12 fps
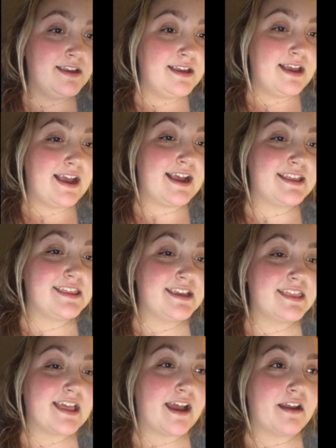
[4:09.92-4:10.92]
I think
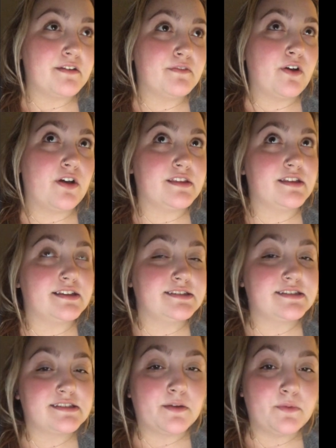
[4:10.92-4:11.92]
that out of all the
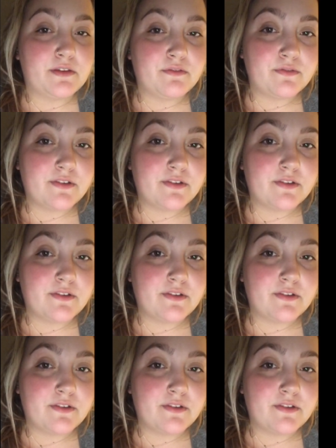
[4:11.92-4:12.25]
lessons that we've